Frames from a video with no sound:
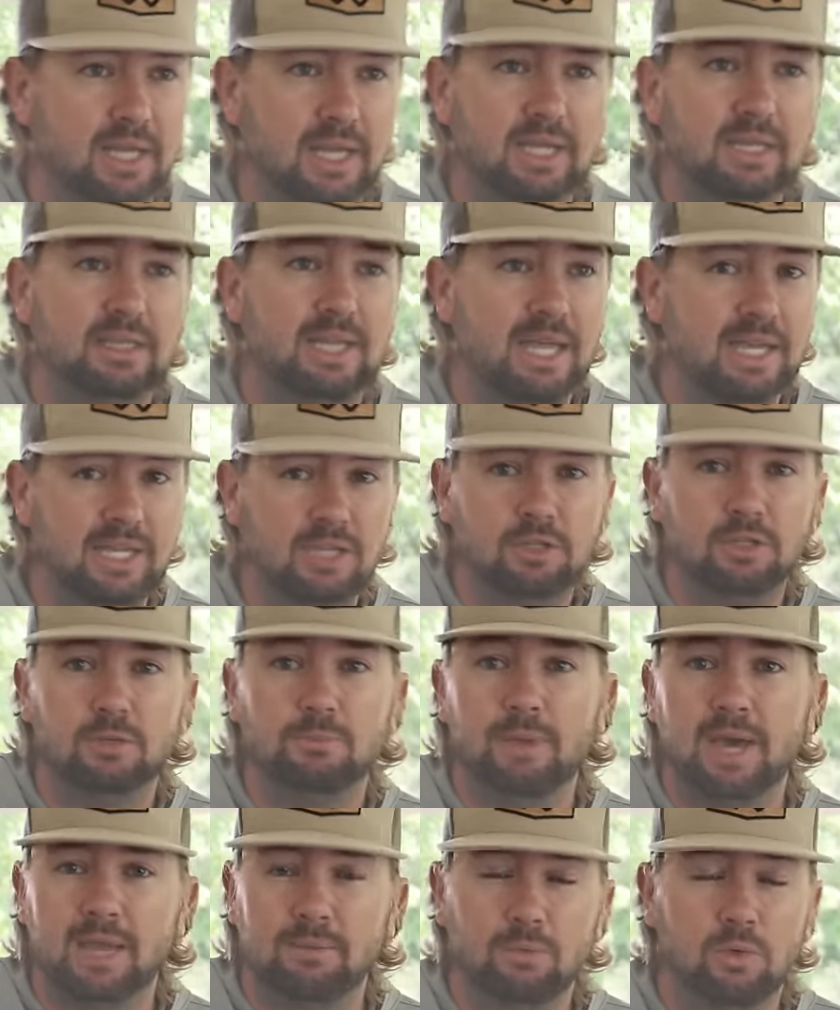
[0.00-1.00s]
Like they get to the
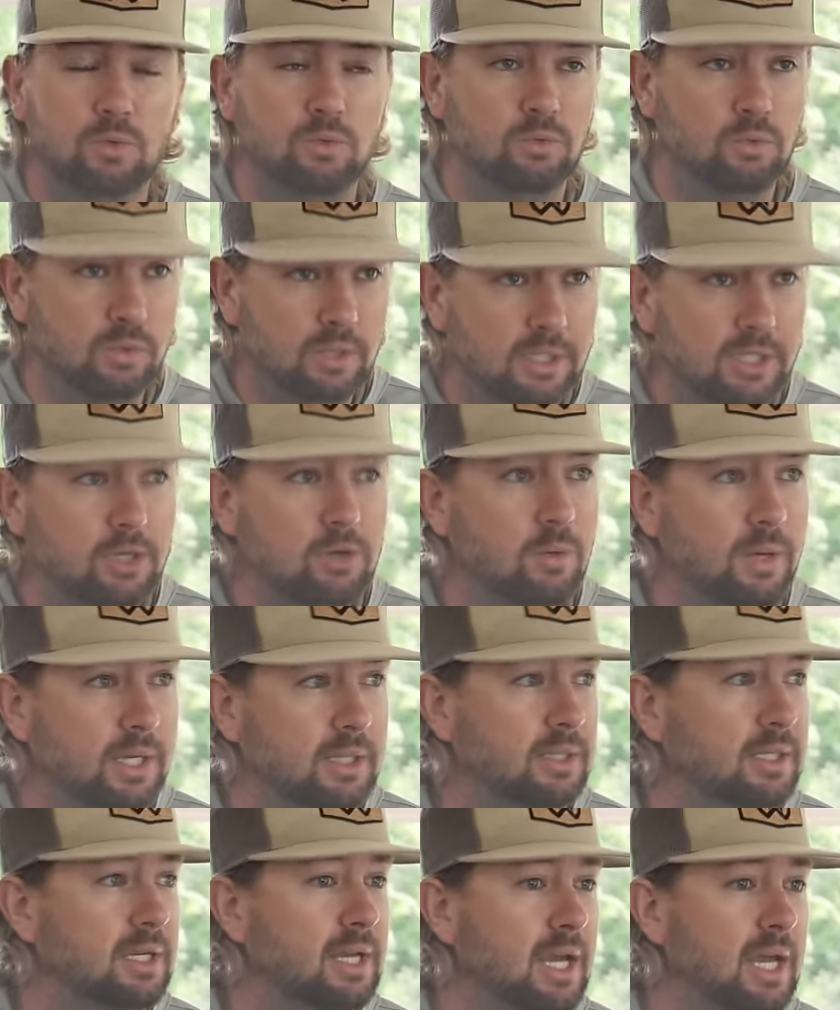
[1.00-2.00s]
backbone really
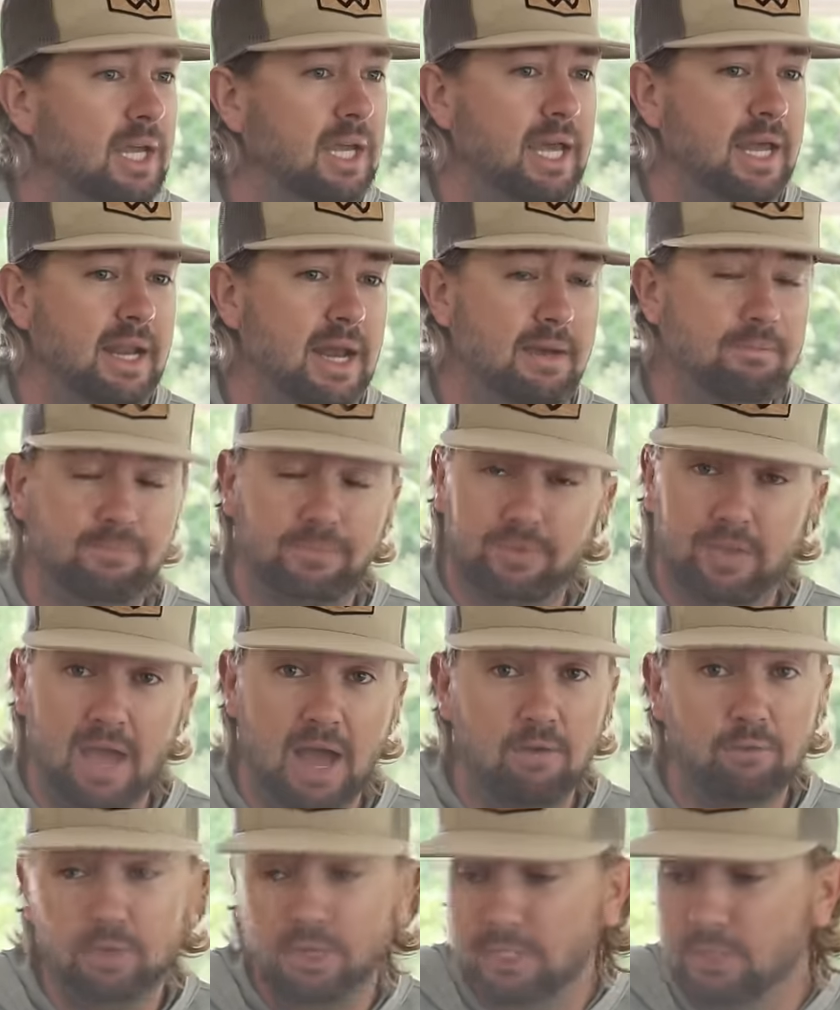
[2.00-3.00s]
quickly, and I
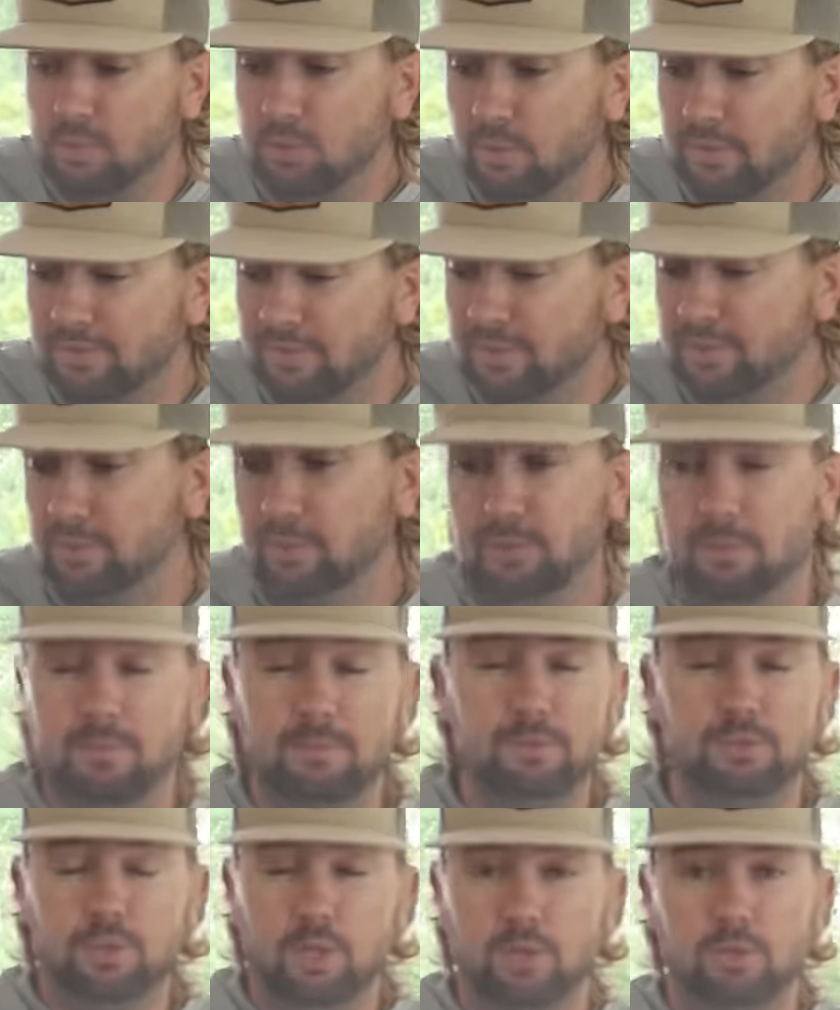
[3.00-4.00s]
really enjoyed fishing with them.
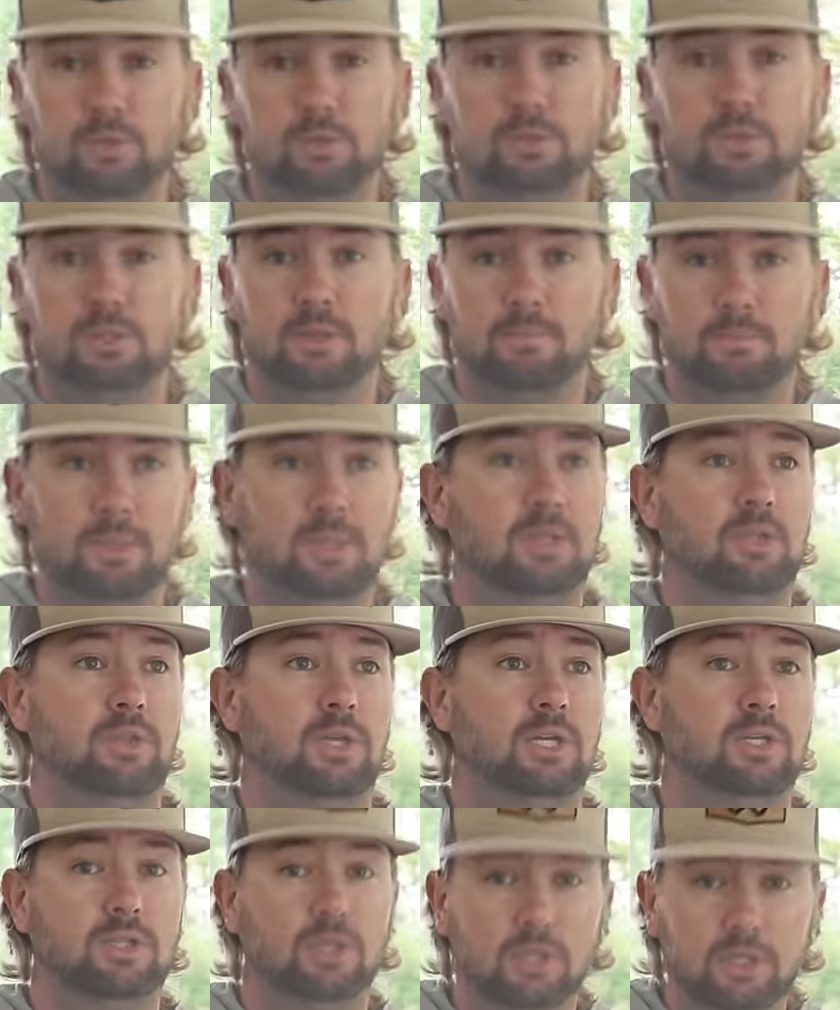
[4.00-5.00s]
I'm going to start using the
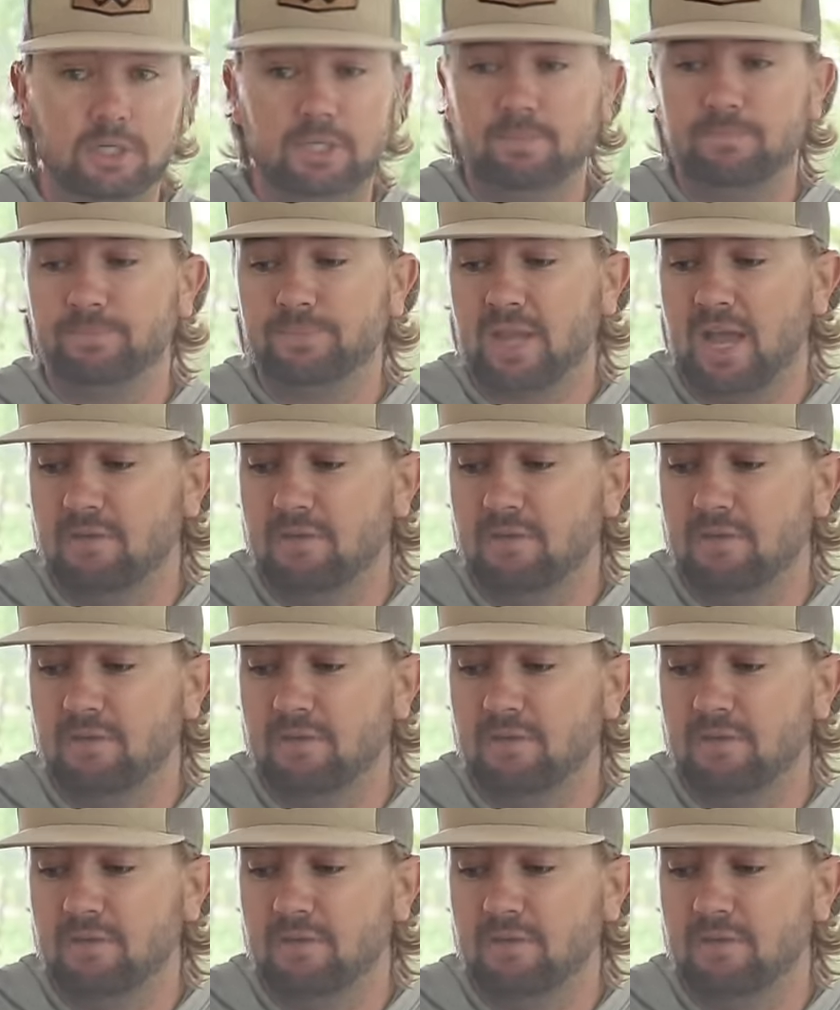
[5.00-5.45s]
Myth a ton.